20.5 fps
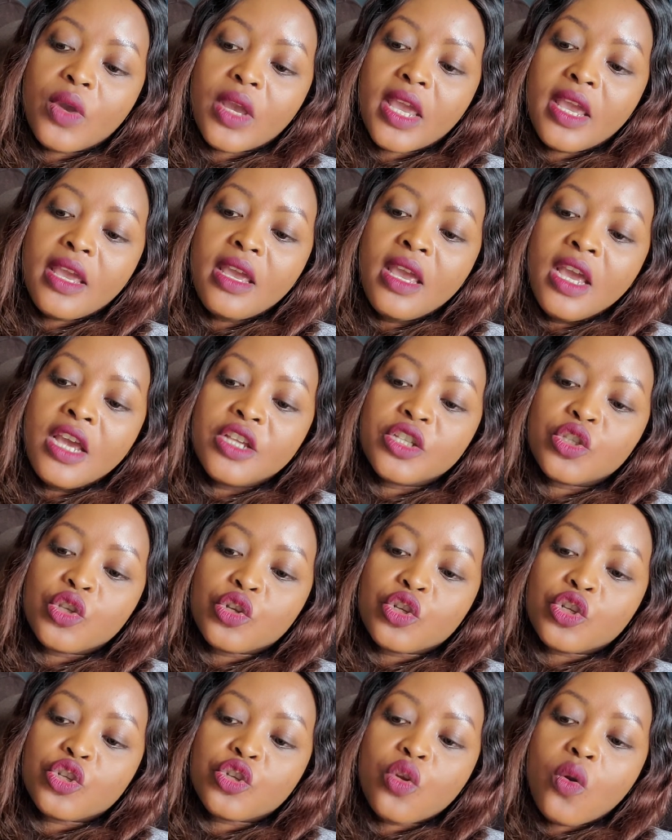Okay,
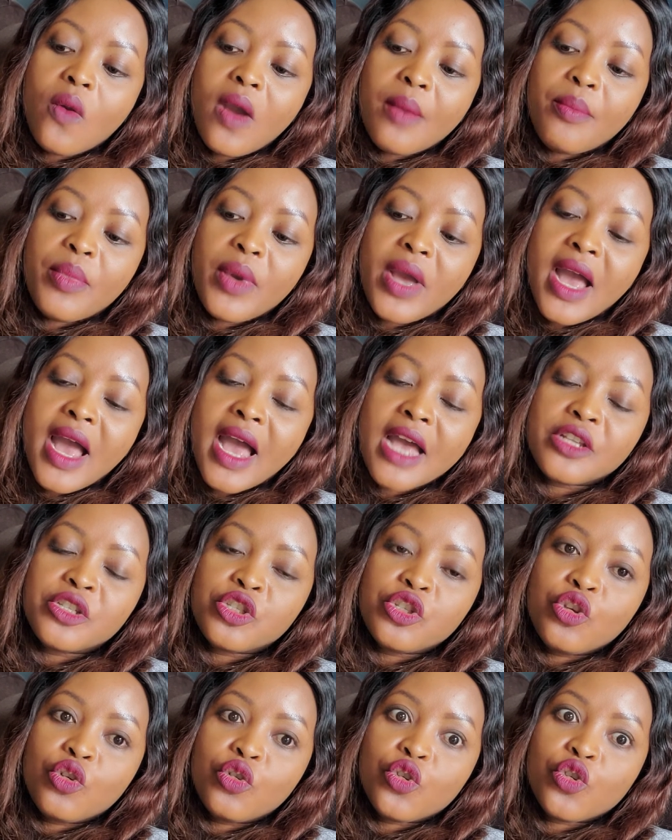so show up
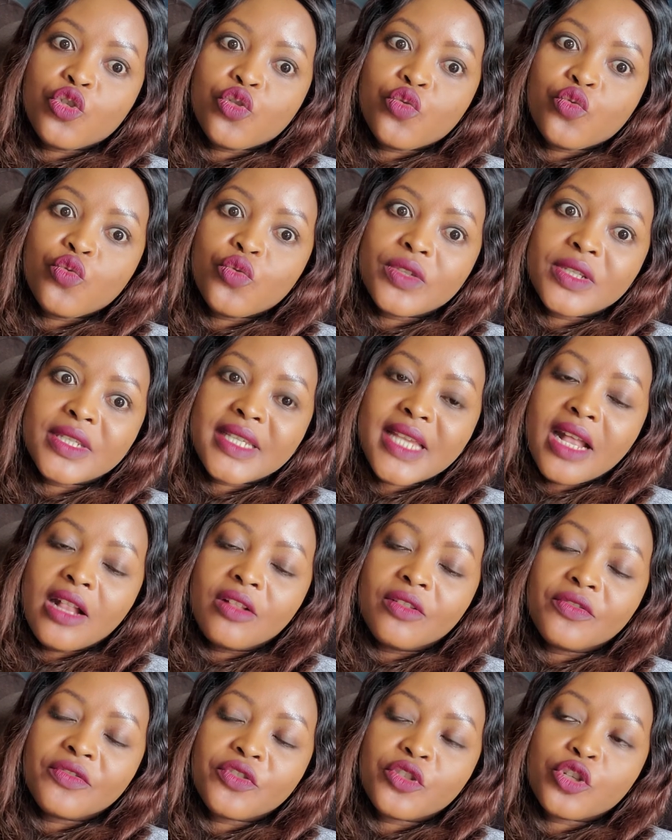as your true
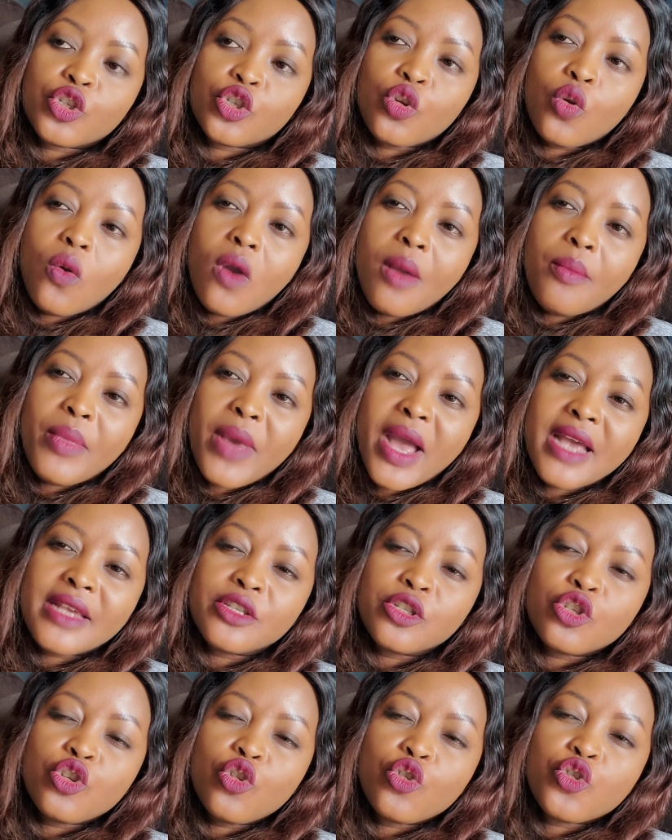self. Show up
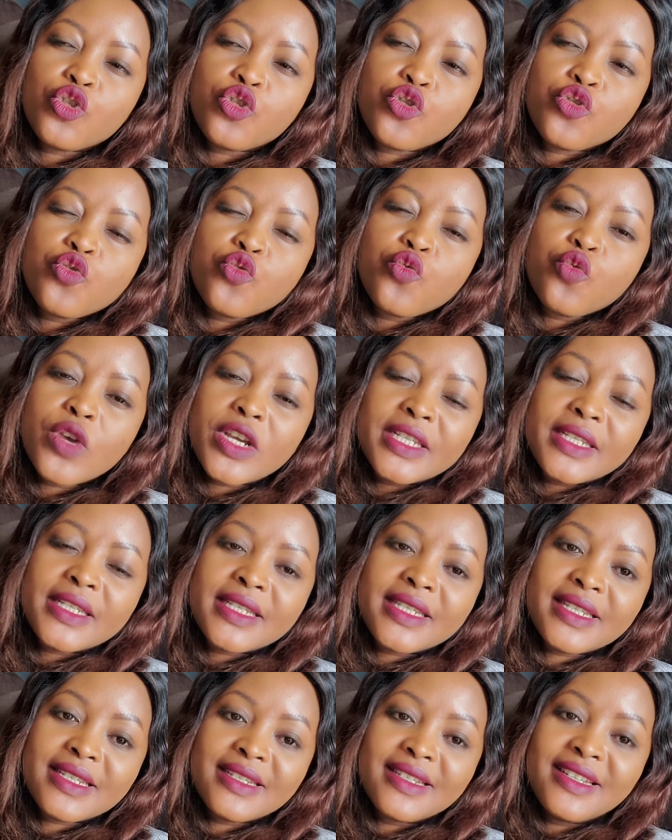as your
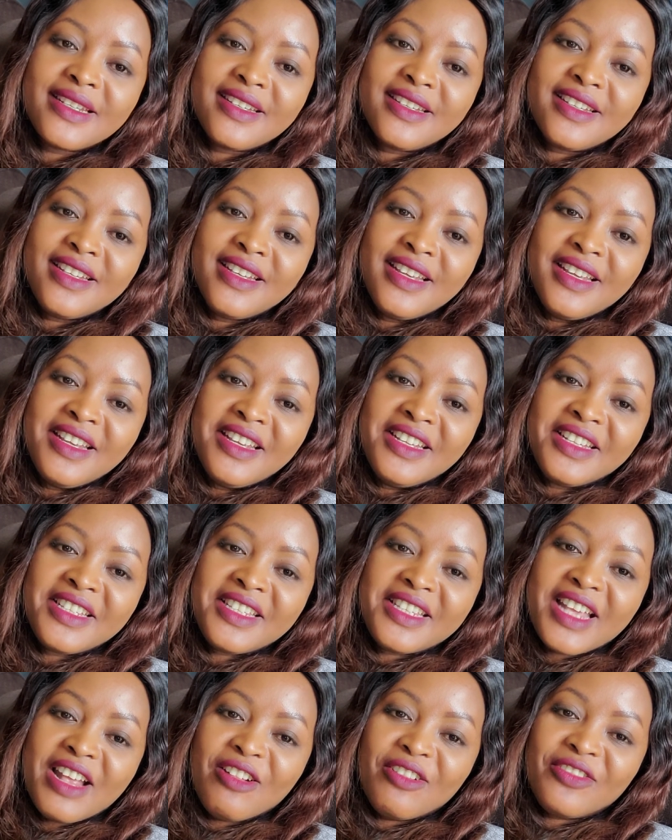truest
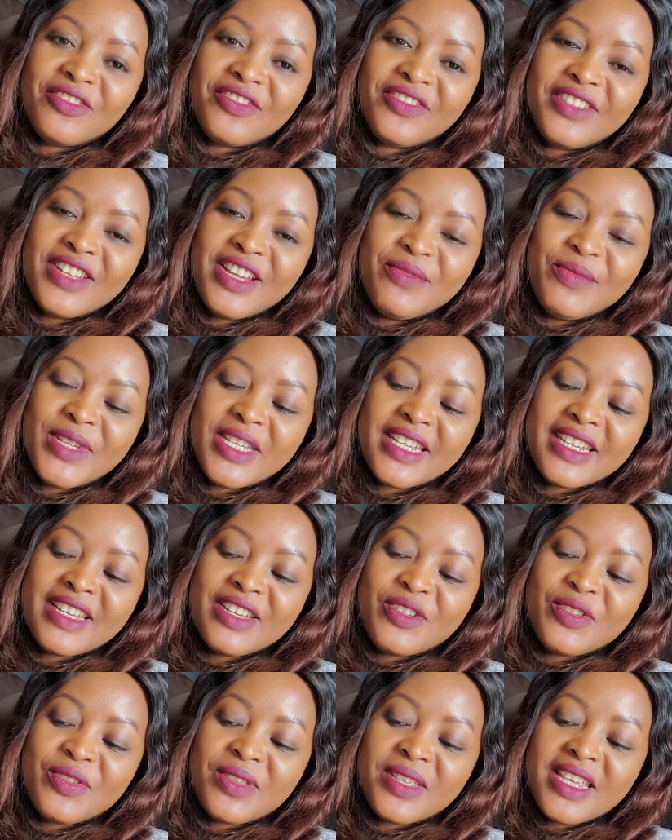self. Let me
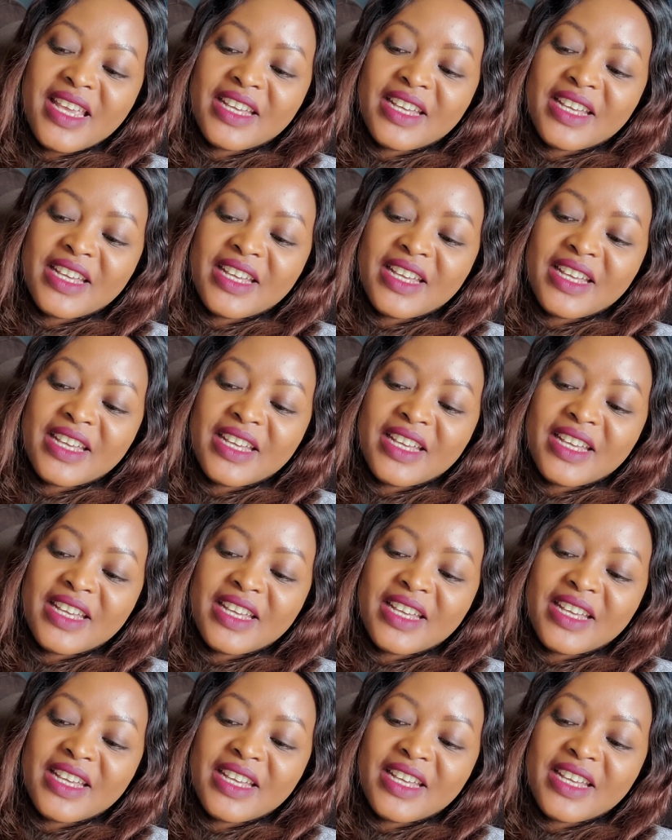take it to the